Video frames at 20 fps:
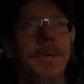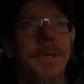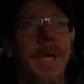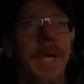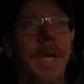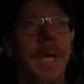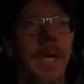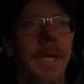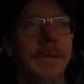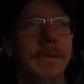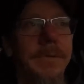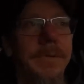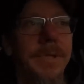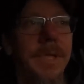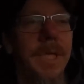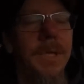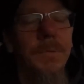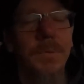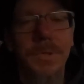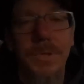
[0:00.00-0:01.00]
that
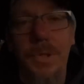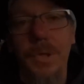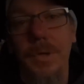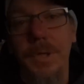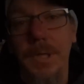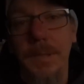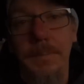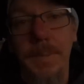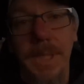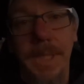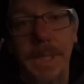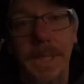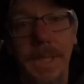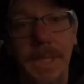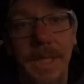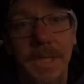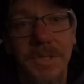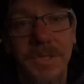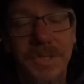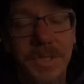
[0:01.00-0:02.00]
it was going to
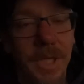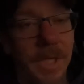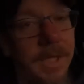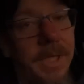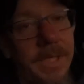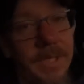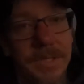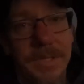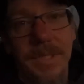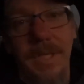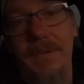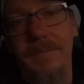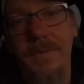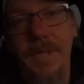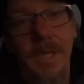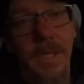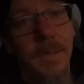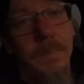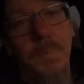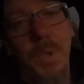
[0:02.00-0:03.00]
be sunny,
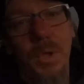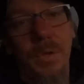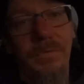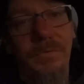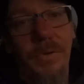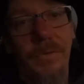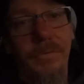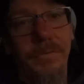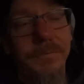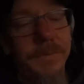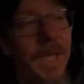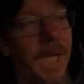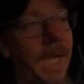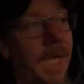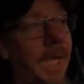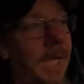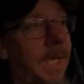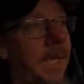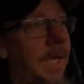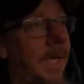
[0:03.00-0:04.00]
70, and a beautiful
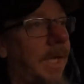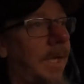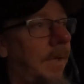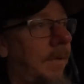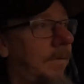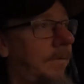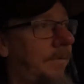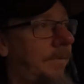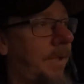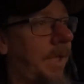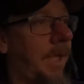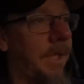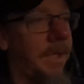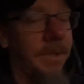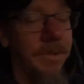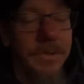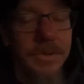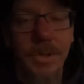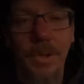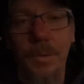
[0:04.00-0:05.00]
day, and
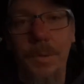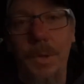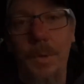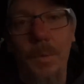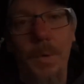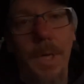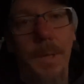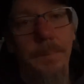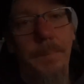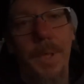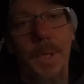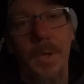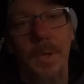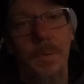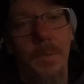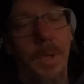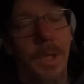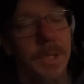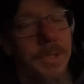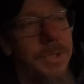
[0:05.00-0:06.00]
getting soaking wet,
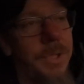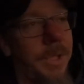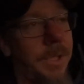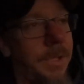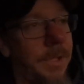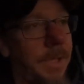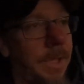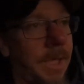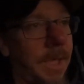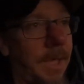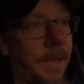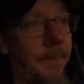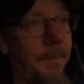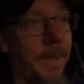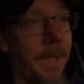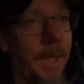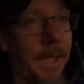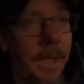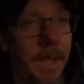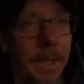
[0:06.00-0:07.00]
power washing the
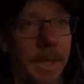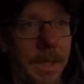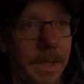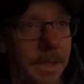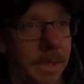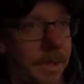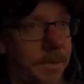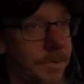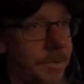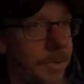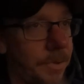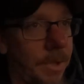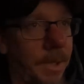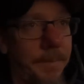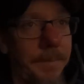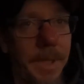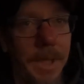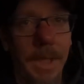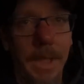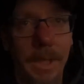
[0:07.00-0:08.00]
combine and
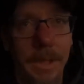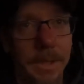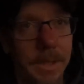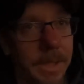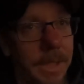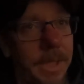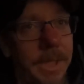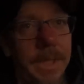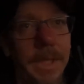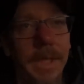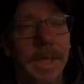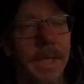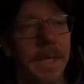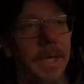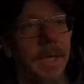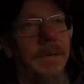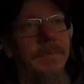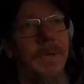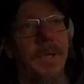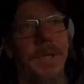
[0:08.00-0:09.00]
scrubbing it and cleaning it
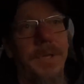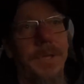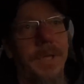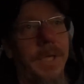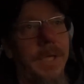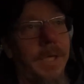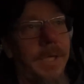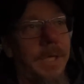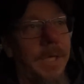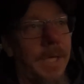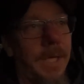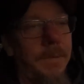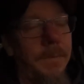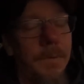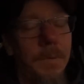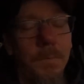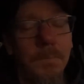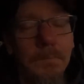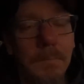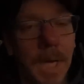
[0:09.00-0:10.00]
and everything. I
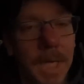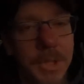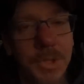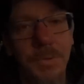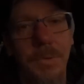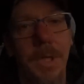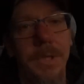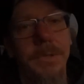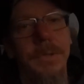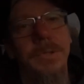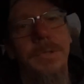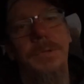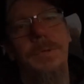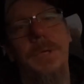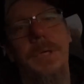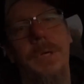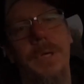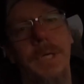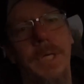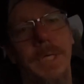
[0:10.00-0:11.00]
would much rather
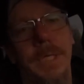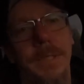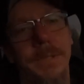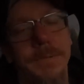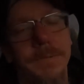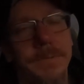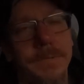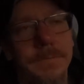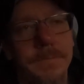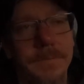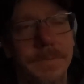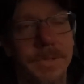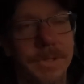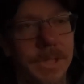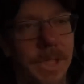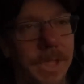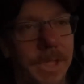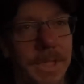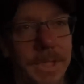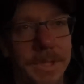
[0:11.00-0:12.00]
do it on a
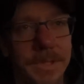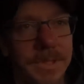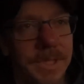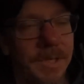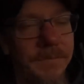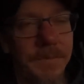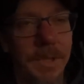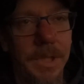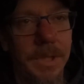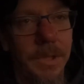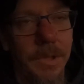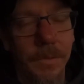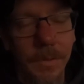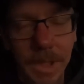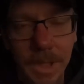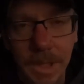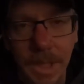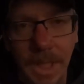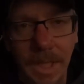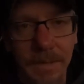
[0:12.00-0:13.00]
sunny 70
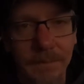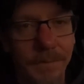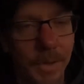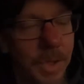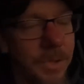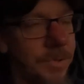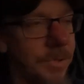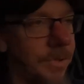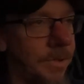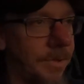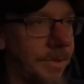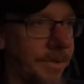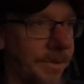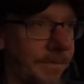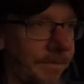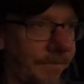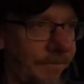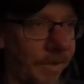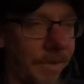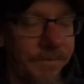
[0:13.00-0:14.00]
degree day versus
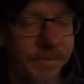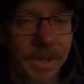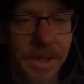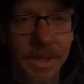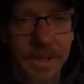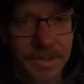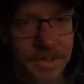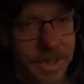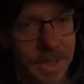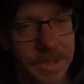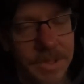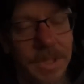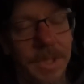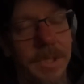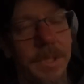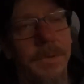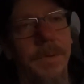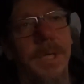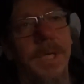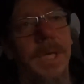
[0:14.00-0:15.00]
50 to
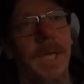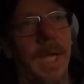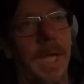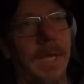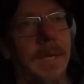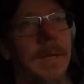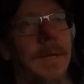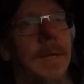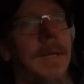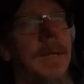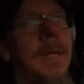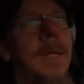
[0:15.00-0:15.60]
60 degree day.